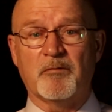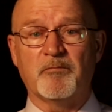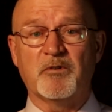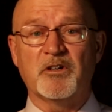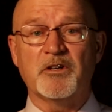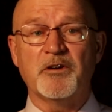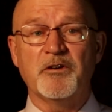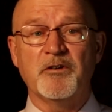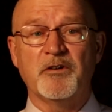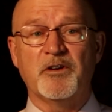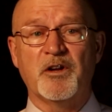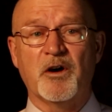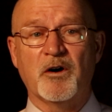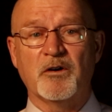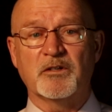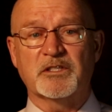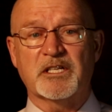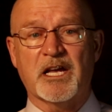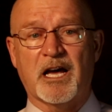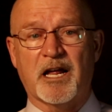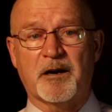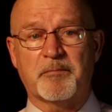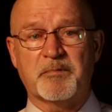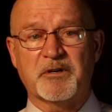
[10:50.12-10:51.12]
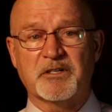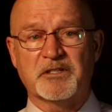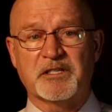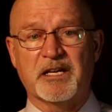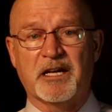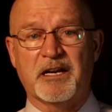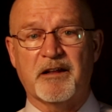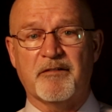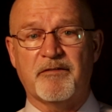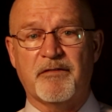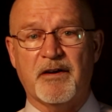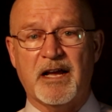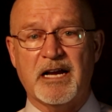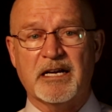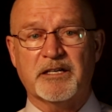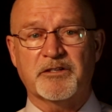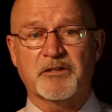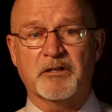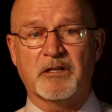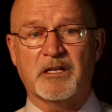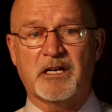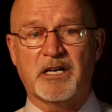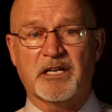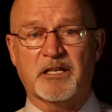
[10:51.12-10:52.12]
someone who knows how to present a
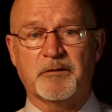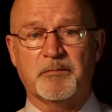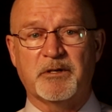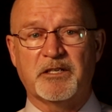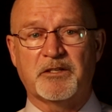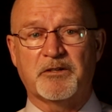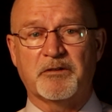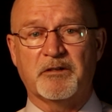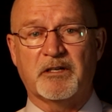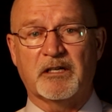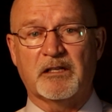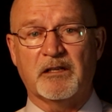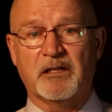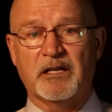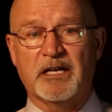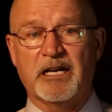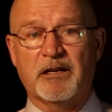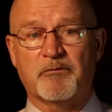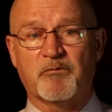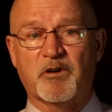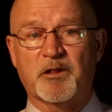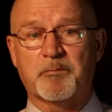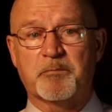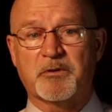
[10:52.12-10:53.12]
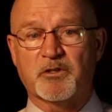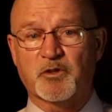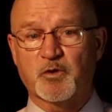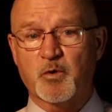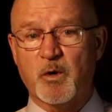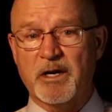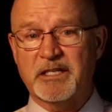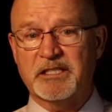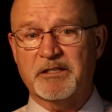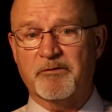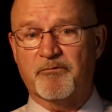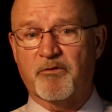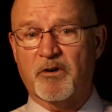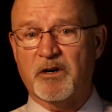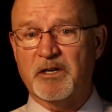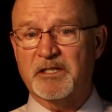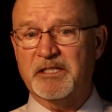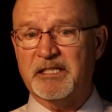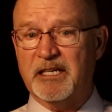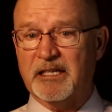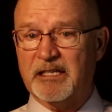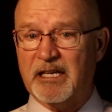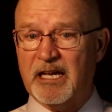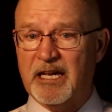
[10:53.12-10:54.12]
factual argument to a client with persuasive
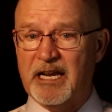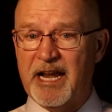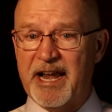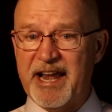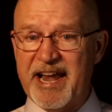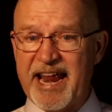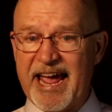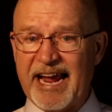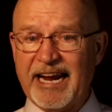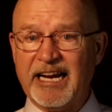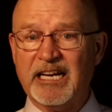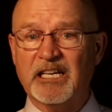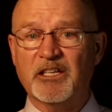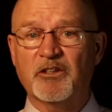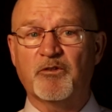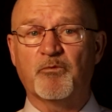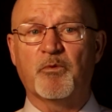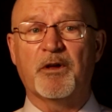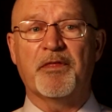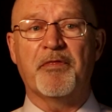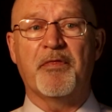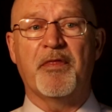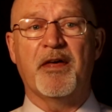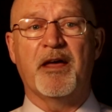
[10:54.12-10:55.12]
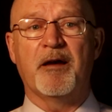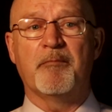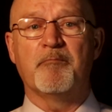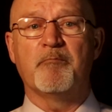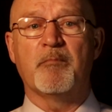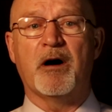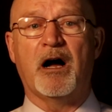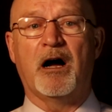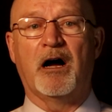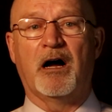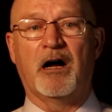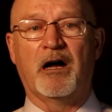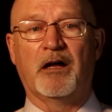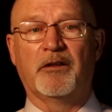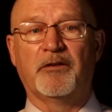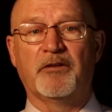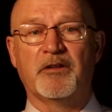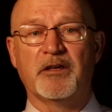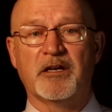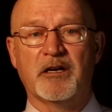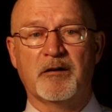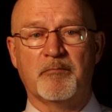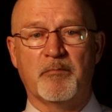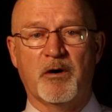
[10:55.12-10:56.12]
words that connect with them
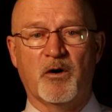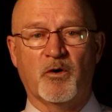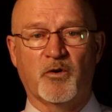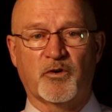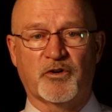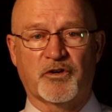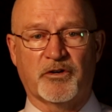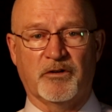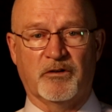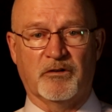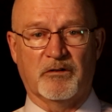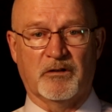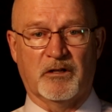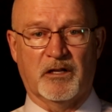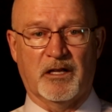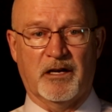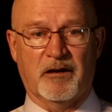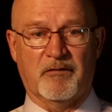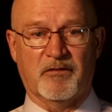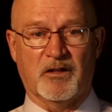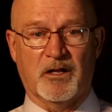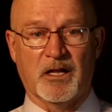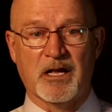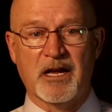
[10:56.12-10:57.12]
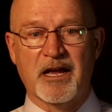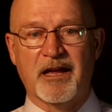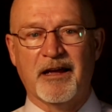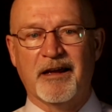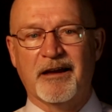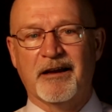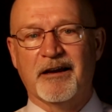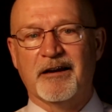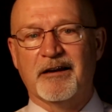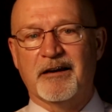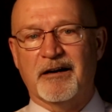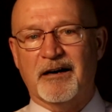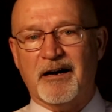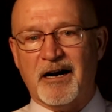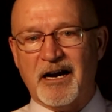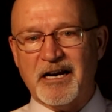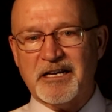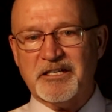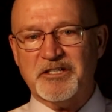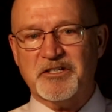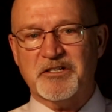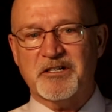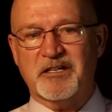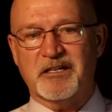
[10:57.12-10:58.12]
on the emotional level.
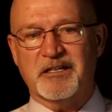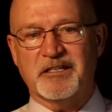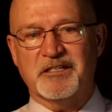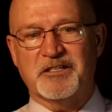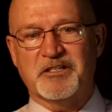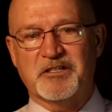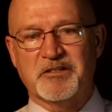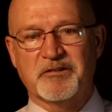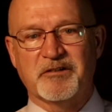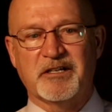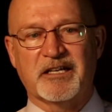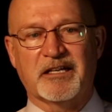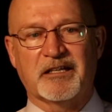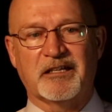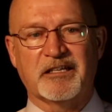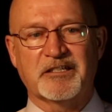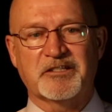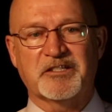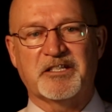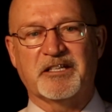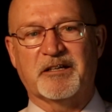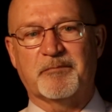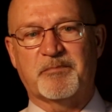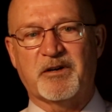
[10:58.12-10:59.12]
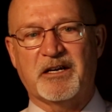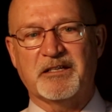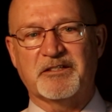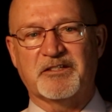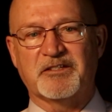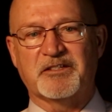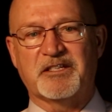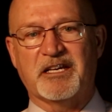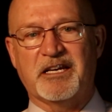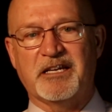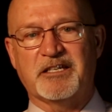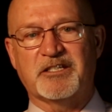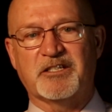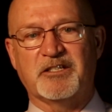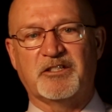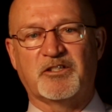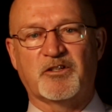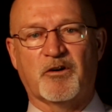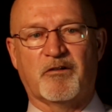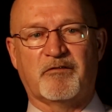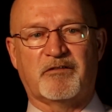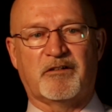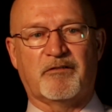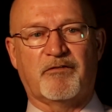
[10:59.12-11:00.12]
I started doing listing
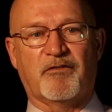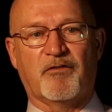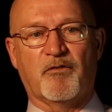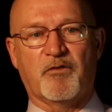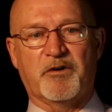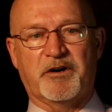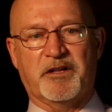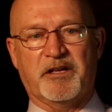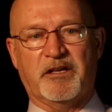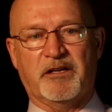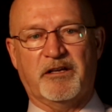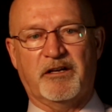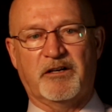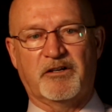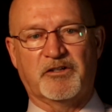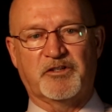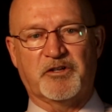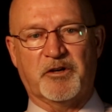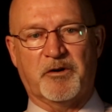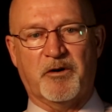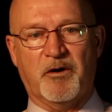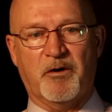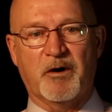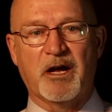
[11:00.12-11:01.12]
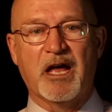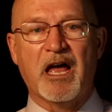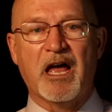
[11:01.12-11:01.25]
presentations over 40 years